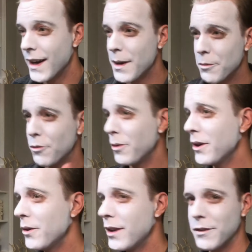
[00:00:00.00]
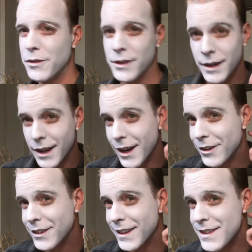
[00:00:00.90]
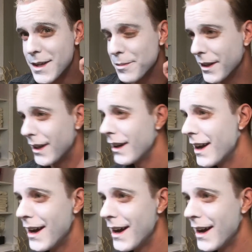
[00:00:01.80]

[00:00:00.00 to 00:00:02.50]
now before we go any further, and I'll clean this up later,